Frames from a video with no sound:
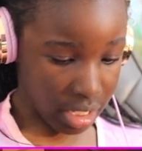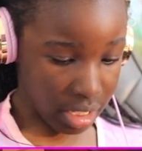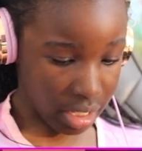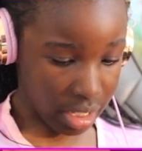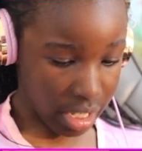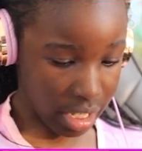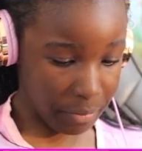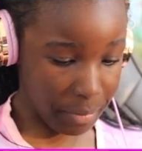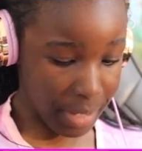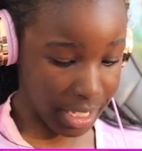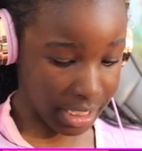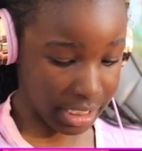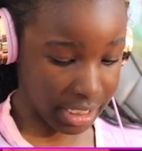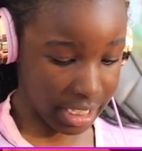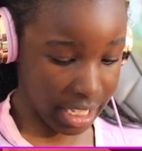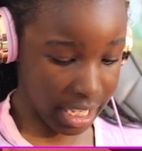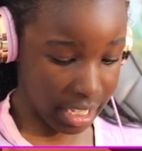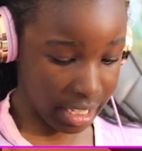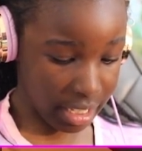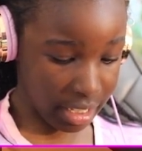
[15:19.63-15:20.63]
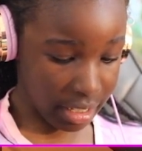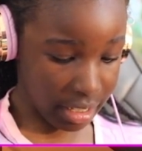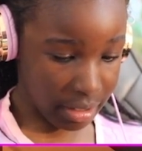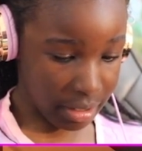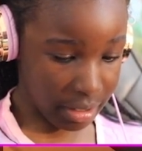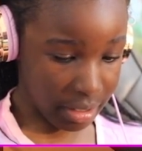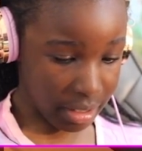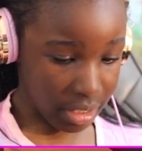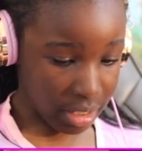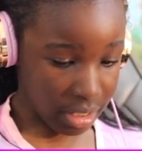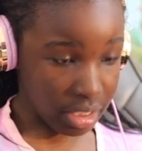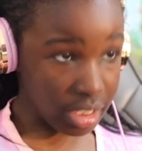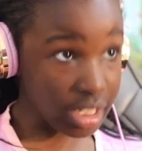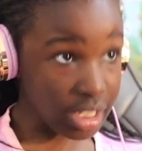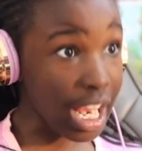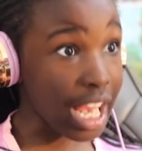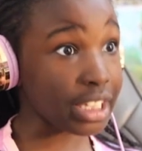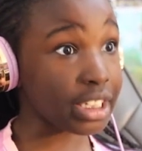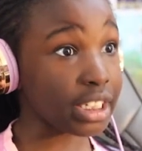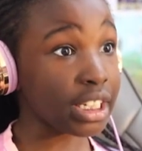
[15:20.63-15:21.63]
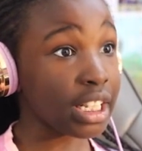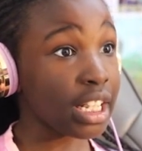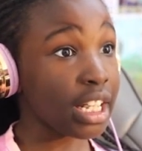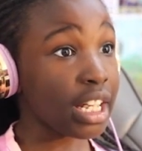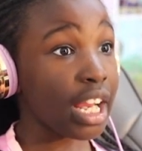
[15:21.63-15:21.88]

I've mixed it. Yes!